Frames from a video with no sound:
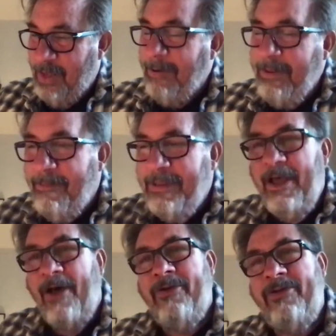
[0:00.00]
But the
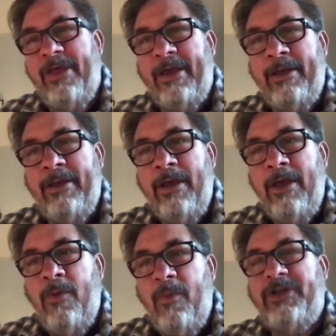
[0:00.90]
other thing,
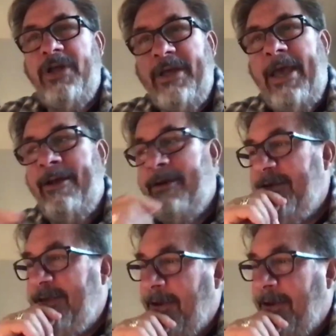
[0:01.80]
which again,